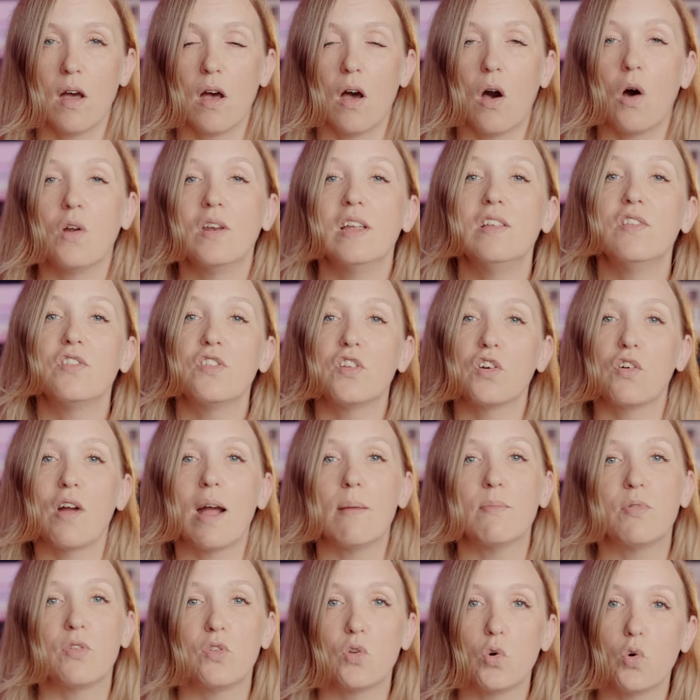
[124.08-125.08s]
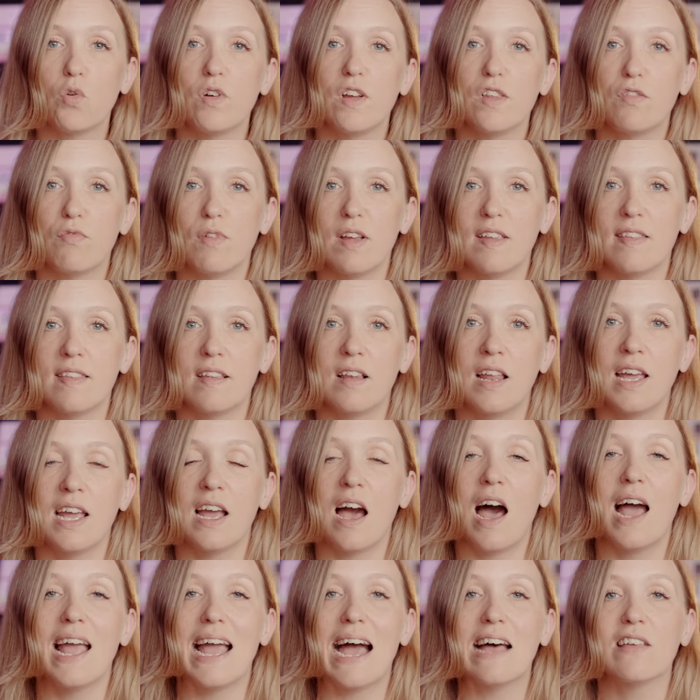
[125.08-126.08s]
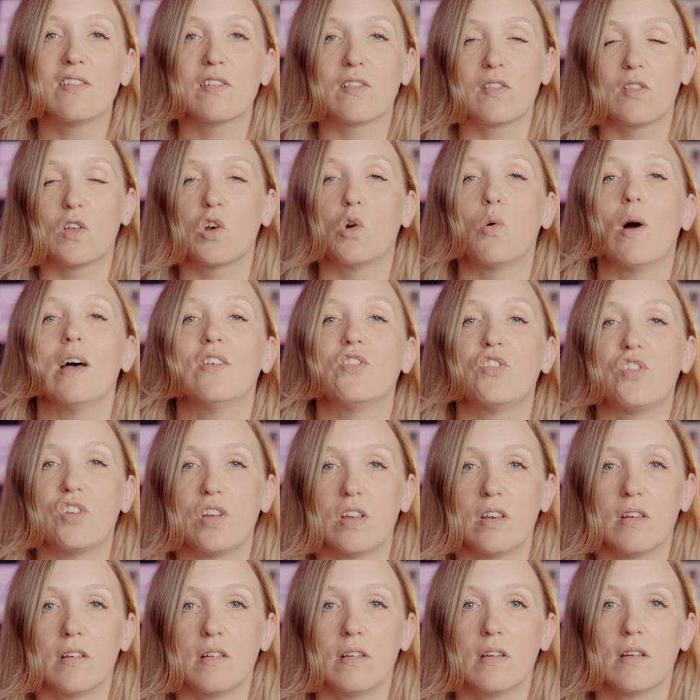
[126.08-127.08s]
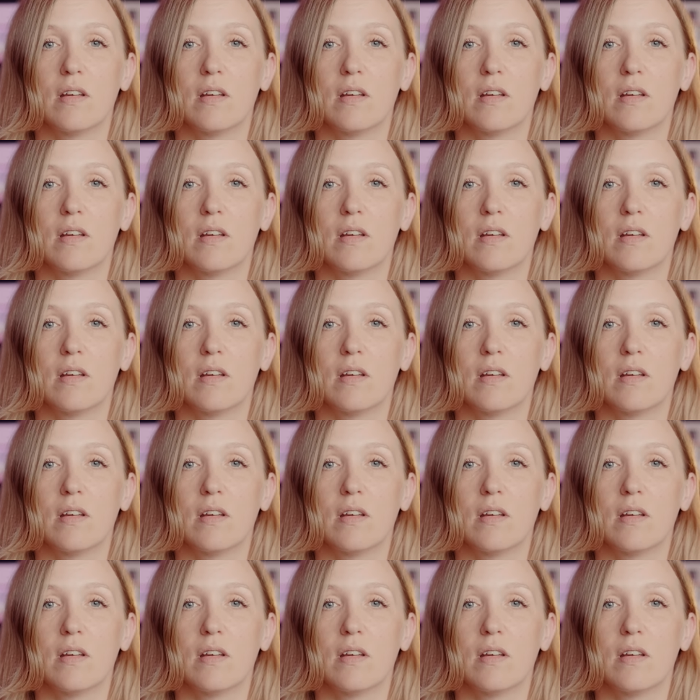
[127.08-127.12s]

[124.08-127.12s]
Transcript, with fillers: On Instagram stories recently, I asked the question